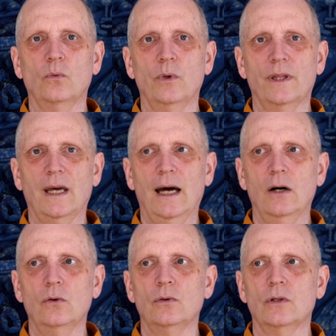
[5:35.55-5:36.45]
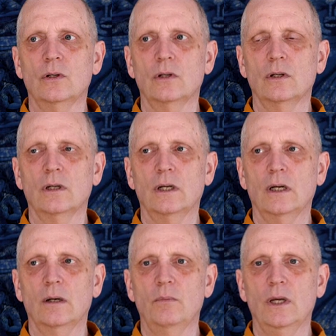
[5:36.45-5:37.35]
without
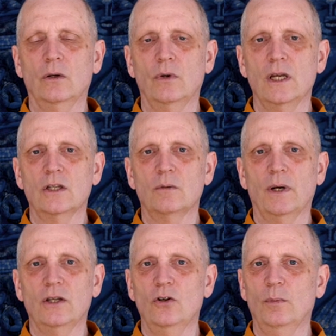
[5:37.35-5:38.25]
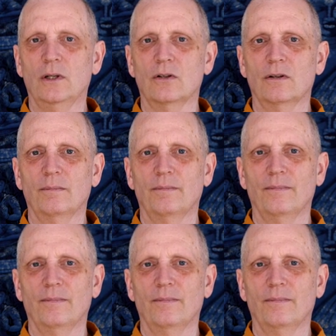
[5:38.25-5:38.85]
being raised by humans?